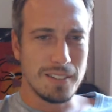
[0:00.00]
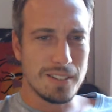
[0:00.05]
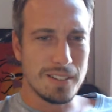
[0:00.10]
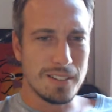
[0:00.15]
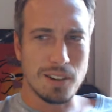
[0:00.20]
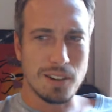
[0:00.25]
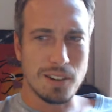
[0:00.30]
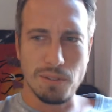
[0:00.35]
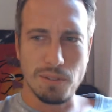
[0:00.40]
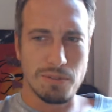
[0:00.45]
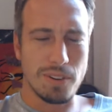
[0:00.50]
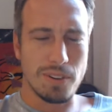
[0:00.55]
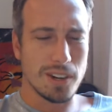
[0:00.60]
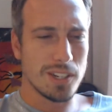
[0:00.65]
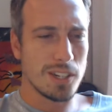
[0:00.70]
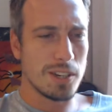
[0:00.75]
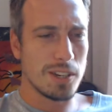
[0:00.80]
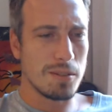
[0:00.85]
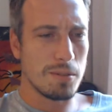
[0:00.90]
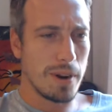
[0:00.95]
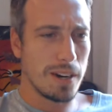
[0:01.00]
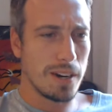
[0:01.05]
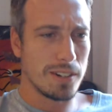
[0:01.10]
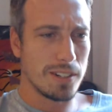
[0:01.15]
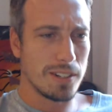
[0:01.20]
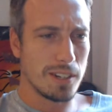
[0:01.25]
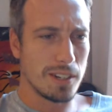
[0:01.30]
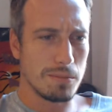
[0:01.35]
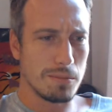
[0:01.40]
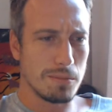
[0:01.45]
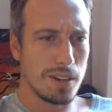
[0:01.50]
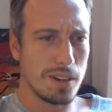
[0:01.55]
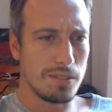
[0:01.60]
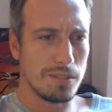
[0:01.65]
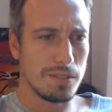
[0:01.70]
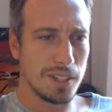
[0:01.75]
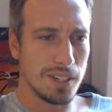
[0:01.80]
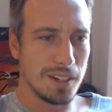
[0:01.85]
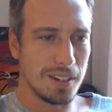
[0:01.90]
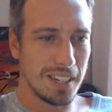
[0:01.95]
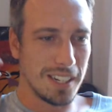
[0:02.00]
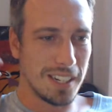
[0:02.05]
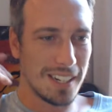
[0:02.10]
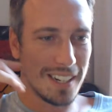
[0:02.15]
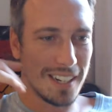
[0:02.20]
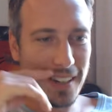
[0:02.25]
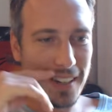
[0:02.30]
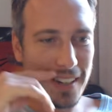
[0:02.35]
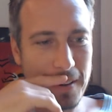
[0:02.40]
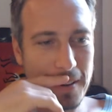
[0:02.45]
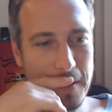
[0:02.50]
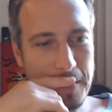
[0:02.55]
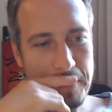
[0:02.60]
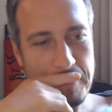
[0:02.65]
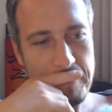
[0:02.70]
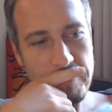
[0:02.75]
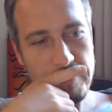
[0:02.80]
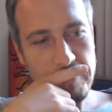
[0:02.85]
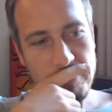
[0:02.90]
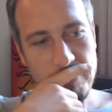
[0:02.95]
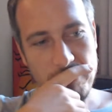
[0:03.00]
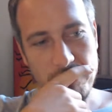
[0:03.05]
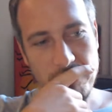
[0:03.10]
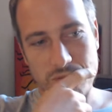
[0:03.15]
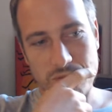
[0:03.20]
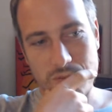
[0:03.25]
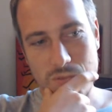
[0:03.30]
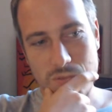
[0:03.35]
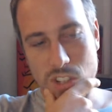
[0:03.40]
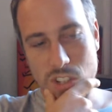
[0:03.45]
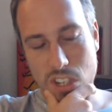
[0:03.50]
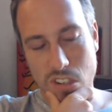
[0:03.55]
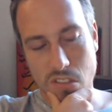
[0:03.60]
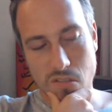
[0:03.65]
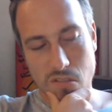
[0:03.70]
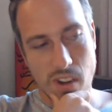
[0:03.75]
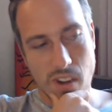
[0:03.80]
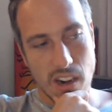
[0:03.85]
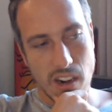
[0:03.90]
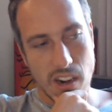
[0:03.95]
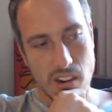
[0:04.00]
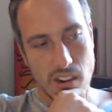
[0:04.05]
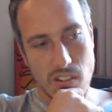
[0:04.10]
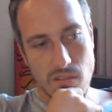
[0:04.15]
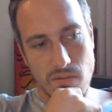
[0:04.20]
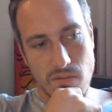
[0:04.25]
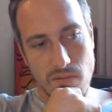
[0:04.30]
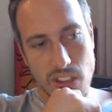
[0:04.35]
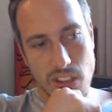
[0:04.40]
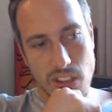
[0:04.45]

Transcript: It's like, who the fuck is embarrassing himself, you know? Like, so I don't know.